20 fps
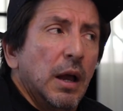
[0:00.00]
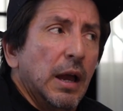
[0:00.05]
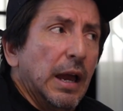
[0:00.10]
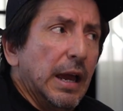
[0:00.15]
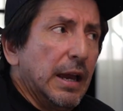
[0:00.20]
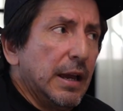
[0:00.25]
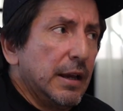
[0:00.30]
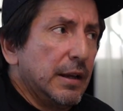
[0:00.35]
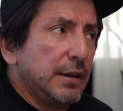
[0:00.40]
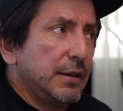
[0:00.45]

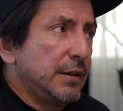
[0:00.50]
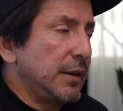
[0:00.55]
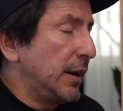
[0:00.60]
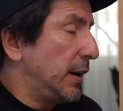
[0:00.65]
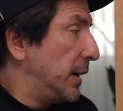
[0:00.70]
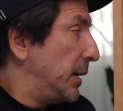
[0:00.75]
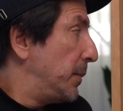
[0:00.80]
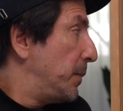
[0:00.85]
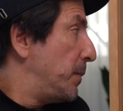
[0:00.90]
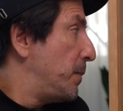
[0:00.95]
And
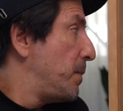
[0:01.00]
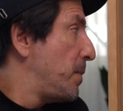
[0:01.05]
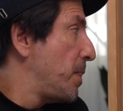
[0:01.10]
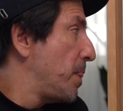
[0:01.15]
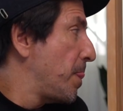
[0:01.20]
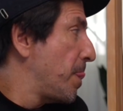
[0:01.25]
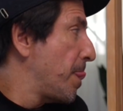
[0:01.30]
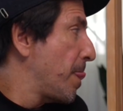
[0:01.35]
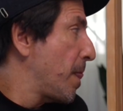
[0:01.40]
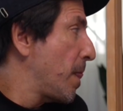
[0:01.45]

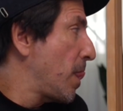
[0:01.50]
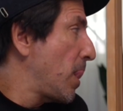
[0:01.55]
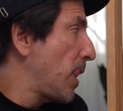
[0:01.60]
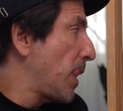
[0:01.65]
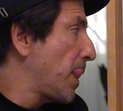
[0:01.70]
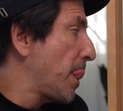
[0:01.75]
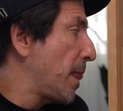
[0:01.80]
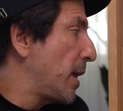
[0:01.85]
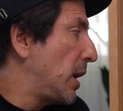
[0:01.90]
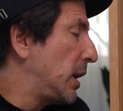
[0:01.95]

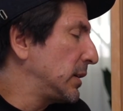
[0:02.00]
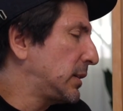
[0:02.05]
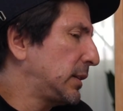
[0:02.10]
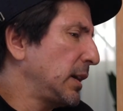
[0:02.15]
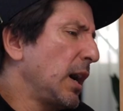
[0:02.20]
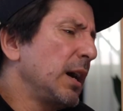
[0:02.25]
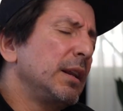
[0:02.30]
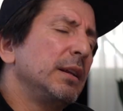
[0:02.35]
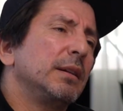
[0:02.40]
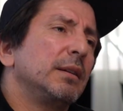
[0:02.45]
I
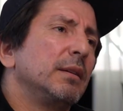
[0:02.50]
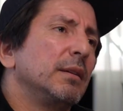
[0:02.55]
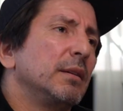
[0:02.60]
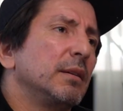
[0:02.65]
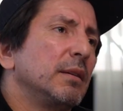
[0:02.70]
started